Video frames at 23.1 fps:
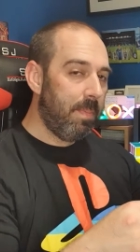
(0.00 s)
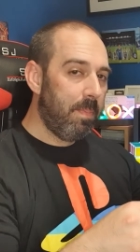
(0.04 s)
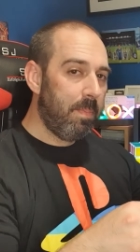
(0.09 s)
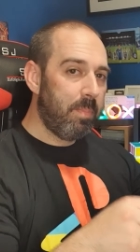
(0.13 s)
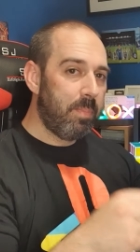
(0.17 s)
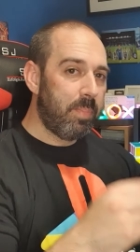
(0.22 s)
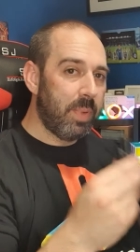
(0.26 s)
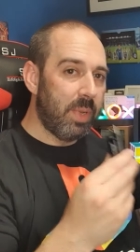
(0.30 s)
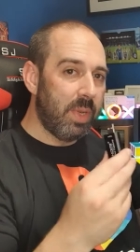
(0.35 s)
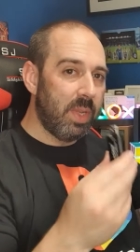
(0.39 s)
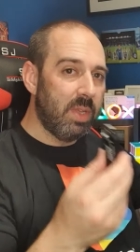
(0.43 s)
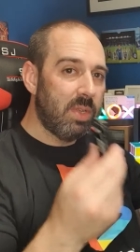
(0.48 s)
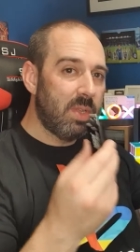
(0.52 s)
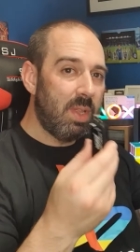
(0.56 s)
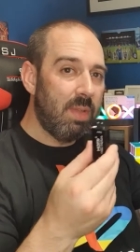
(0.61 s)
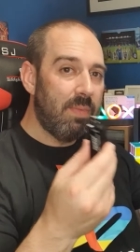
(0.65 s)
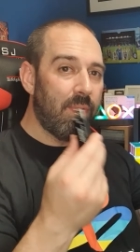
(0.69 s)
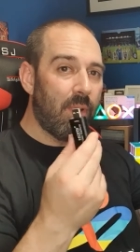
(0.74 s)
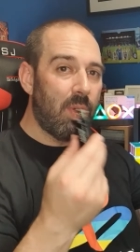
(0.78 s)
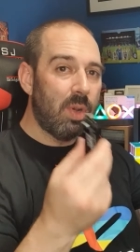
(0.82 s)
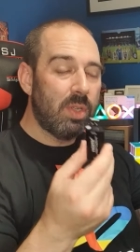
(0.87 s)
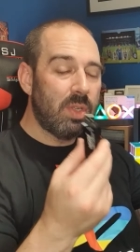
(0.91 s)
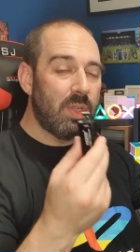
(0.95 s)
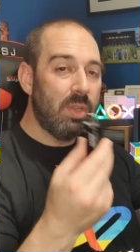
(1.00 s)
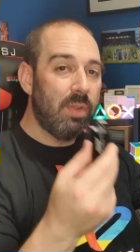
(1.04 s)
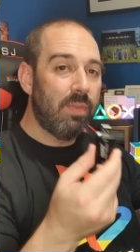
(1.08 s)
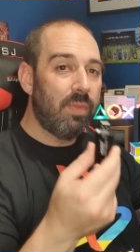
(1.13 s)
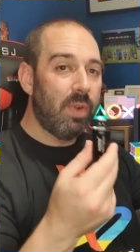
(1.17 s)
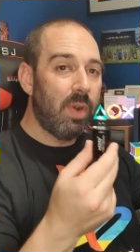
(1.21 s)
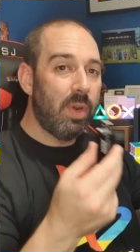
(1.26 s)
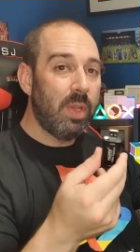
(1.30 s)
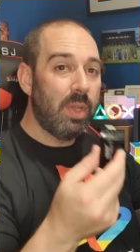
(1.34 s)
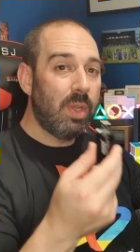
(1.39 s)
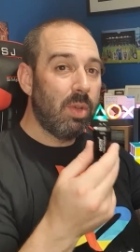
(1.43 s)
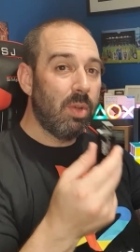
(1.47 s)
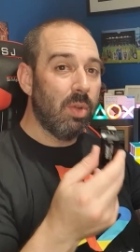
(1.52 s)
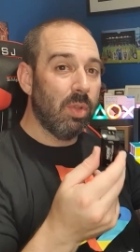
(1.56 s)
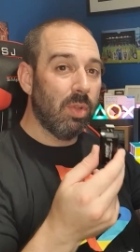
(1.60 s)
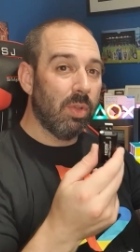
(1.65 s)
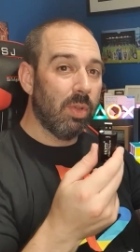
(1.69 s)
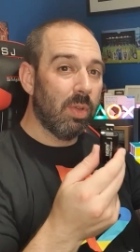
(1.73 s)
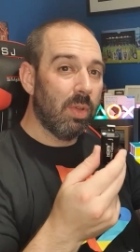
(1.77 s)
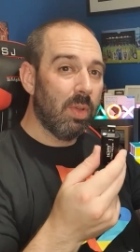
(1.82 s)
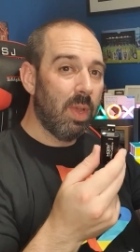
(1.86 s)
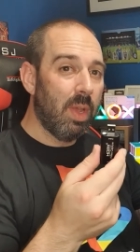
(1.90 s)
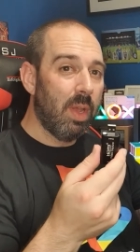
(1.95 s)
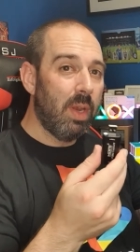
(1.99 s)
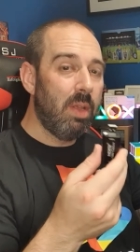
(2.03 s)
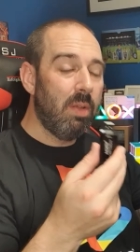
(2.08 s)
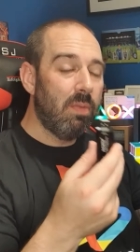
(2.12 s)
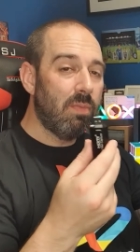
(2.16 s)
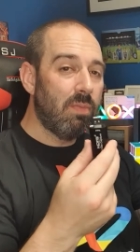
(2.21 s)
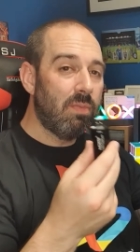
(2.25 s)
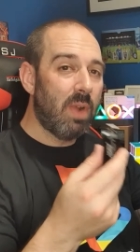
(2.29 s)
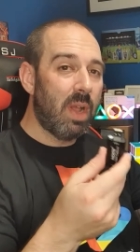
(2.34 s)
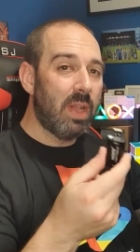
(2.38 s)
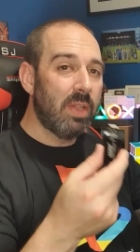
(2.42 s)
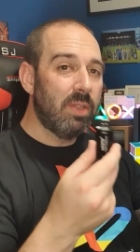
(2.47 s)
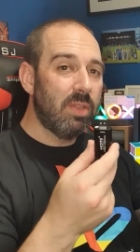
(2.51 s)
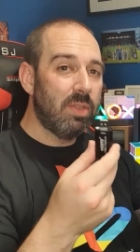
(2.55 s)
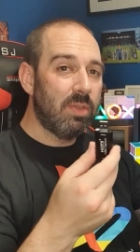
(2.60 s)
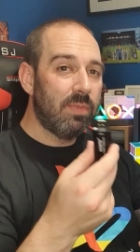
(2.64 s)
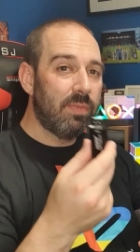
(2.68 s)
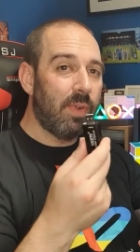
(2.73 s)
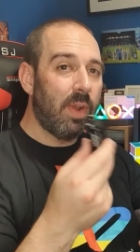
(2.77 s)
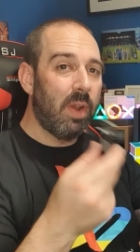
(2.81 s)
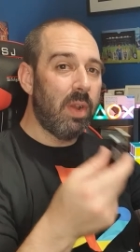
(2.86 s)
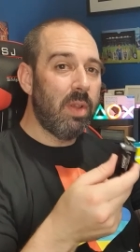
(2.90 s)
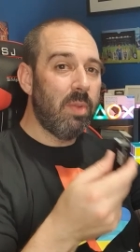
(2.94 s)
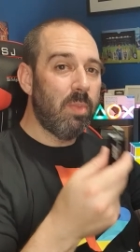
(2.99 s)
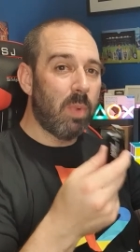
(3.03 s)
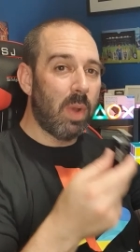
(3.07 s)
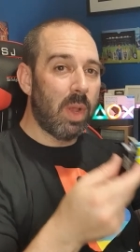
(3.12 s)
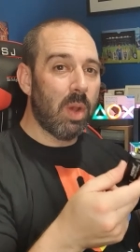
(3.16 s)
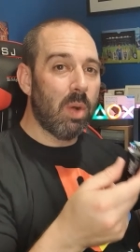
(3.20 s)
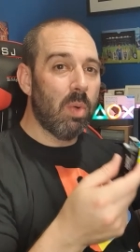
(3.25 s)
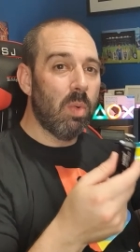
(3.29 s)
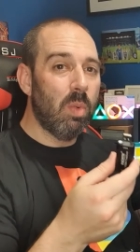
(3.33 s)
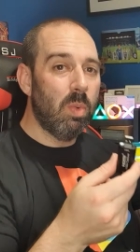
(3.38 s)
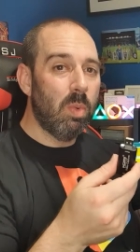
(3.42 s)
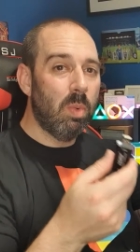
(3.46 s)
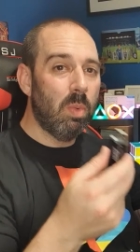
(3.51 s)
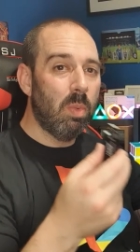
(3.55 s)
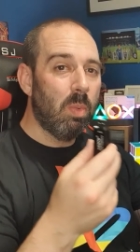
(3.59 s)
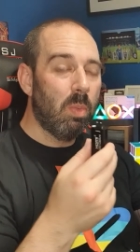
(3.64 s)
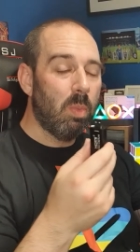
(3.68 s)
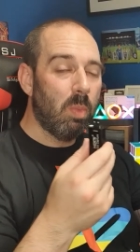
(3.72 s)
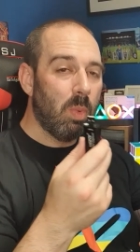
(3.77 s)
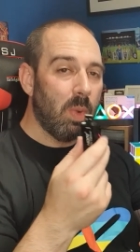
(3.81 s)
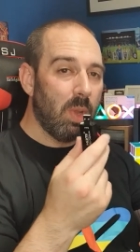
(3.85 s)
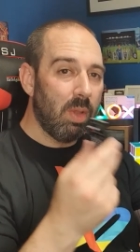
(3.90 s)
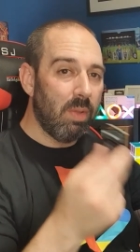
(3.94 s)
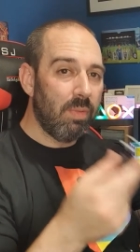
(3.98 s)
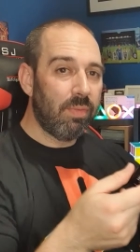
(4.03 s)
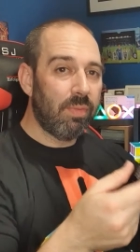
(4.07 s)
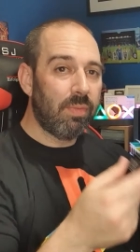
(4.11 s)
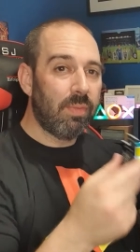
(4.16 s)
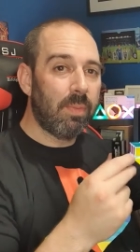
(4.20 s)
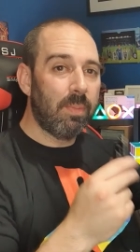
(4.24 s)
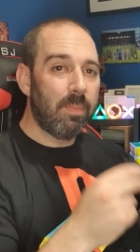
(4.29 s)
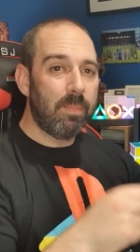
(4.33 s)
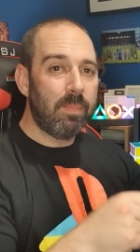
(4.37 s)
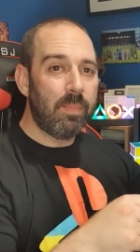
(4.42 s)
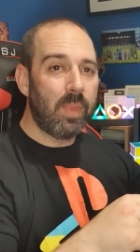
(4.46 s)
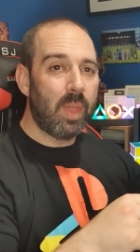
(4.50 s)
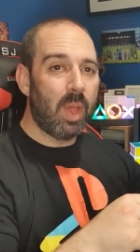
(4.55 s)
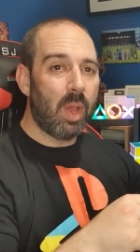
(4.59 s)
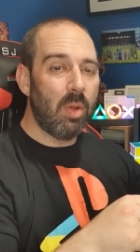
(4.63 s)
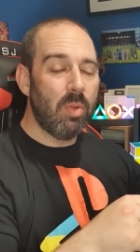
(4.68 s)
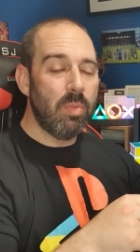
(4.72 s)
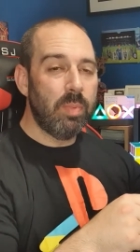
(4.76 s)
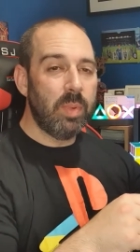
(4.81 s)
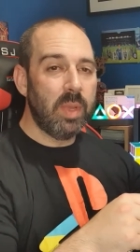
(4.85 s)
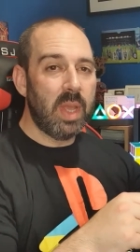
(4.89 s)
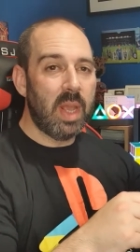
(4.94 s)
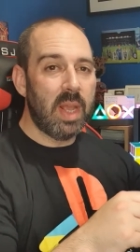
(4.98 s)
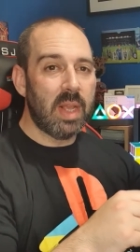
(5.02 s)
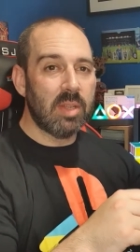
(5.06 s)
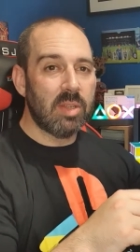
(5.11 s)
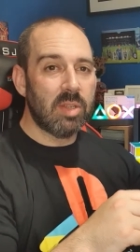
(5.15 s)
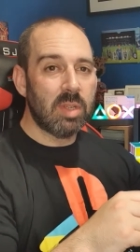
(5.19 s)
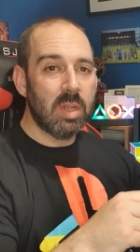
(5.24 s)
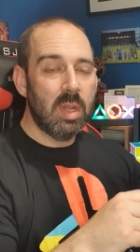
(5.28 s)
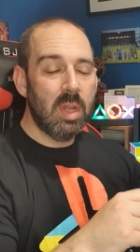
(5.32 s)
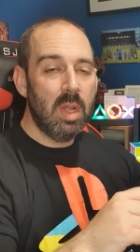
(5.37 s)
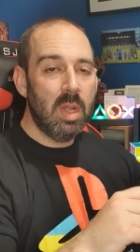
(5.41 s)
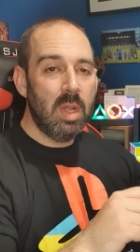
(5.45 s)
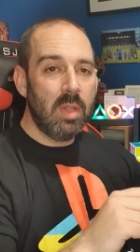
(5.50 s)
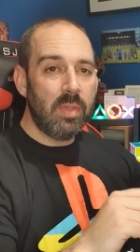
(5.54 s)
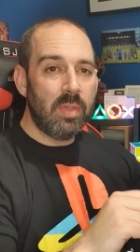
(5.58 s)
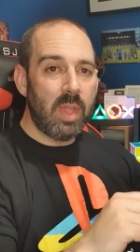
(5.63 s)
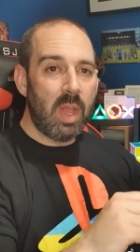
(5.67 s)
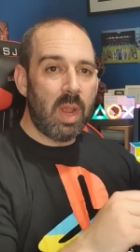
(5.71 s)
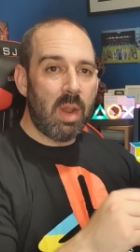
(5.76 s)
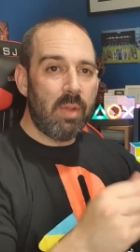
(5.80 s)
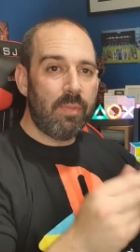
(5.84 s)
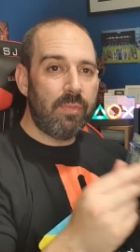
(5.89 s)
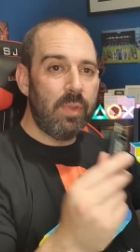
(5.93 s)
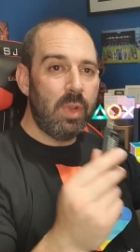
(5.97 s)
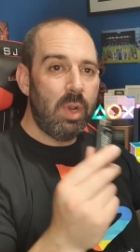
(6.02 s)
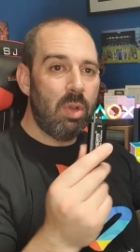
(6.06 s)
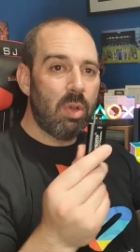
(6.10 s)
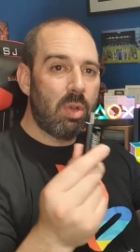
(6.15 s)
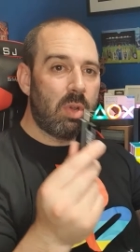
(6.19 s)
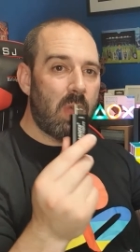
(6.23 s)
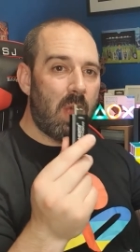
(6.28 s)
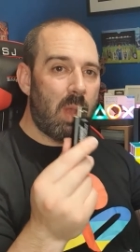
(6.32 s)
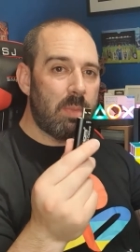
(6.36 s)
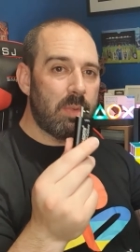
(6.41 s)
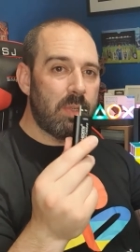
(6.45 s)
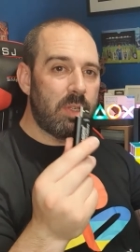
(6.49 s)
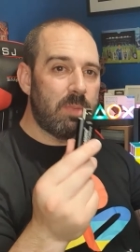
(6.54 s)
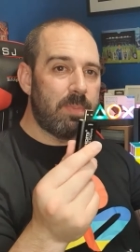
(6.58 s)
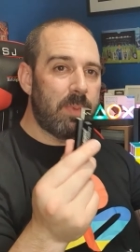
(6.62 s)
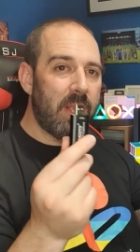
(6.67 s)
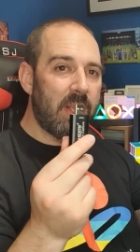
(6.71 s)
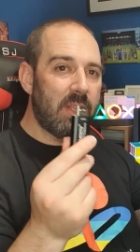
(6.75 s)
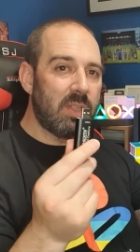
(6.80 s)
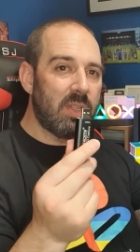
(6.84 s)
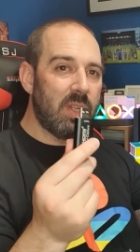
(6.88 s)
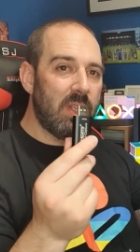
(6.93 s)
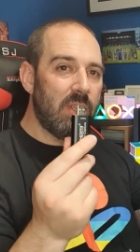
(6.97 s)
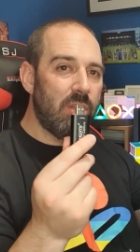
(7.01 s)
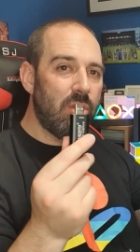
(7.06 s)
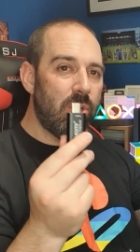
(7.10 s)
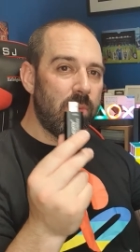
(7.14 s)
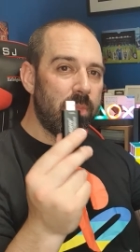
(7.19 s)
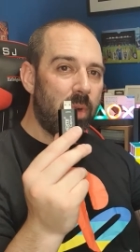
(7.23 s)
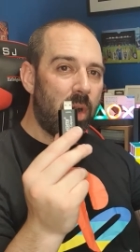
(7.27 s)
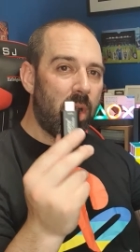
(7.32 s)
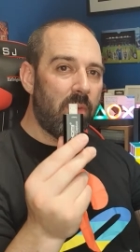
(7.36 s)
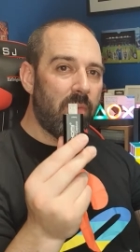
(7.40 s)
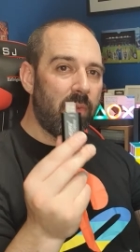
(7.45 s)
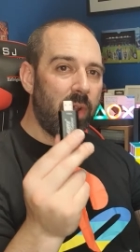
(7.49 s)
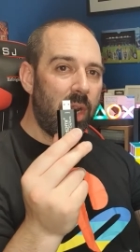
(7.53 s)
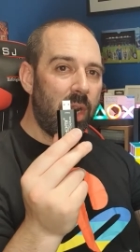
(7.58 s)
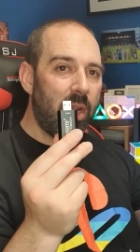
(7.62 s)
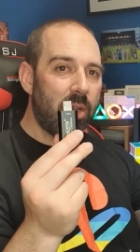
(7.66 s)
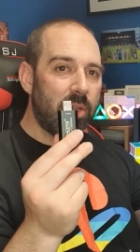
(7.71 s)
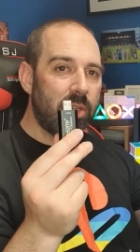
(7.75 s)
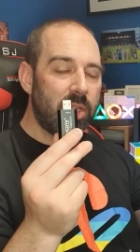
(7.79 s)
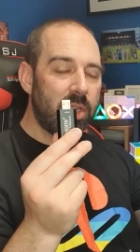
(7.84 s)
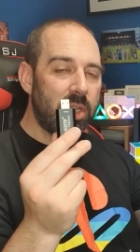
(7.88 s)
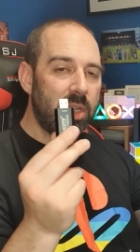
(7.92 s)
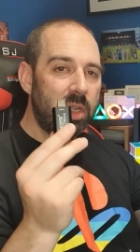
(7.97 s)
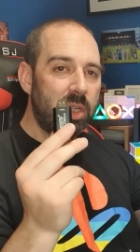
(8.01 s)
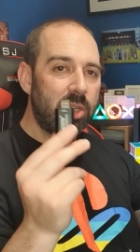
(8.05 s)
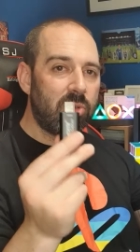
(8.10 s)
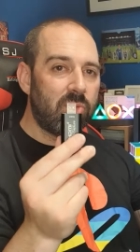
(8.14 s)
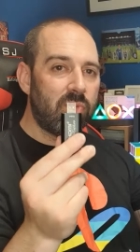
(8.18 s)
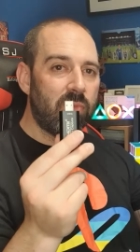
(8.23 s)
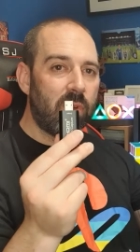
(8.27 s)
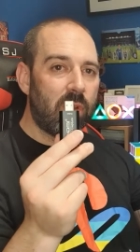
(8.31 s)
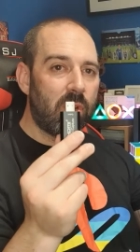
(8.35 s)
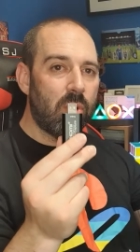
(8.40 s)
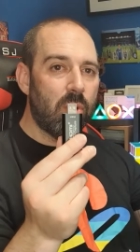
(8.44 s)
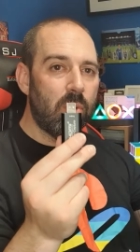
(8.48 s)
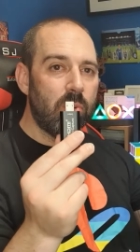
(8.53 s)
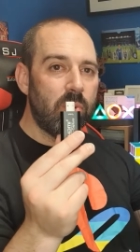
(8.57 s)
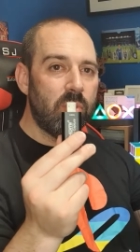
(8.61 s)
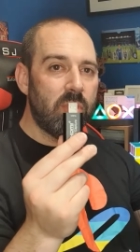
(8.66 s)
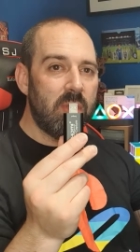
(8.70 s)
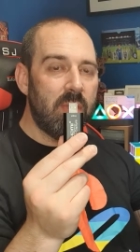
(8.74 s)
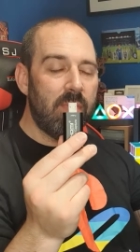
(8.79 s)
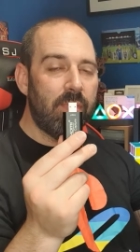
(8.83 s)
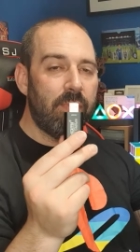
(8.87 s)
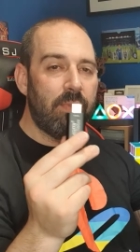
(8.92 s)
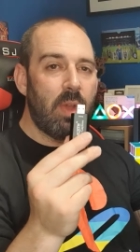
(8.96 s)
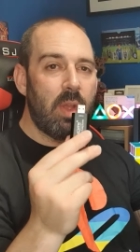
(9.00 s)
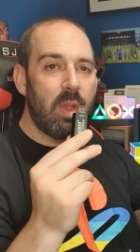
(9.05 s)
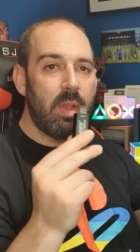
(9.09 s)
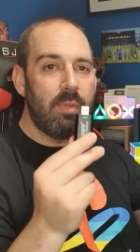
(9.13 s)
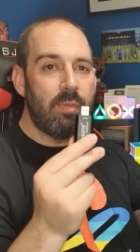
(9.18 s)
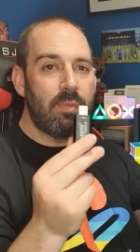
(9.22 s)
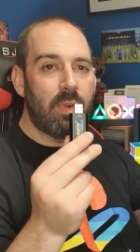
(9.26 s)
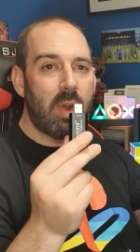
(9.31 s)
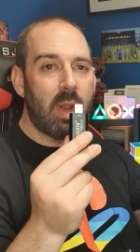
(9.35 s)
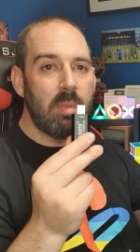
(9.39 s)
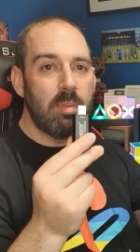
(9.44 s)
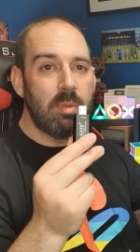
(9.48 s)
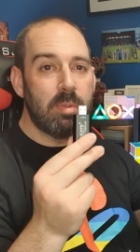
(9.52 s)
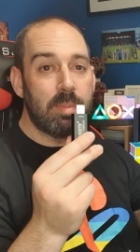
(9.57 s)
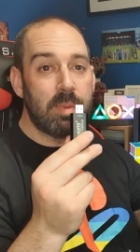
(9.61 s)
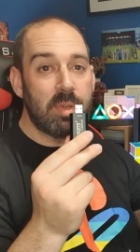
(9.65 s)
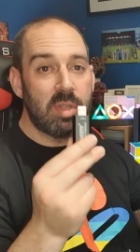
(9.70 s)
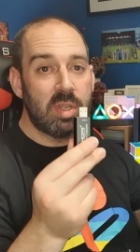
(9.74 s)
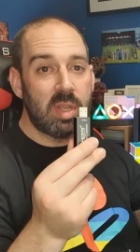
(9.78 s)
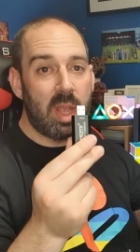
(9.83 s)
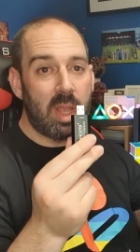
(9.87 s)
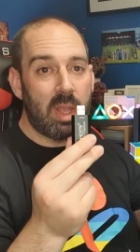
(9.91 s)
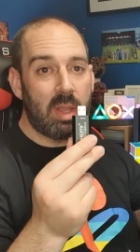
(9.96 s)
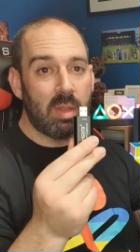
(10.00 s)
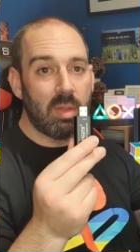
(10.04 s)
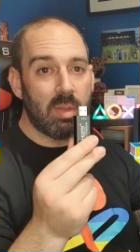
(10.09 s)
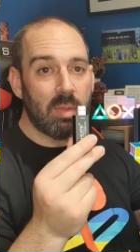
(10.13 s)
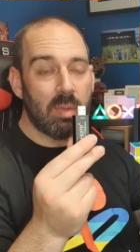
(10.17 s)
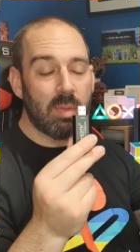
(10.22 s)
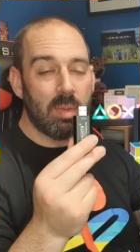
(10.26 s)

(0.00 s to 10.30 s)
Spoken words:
But this device is very good, and it runs very well with OBS. Now, if you look up the specs of this, you might realise that this records in 30 frames per second.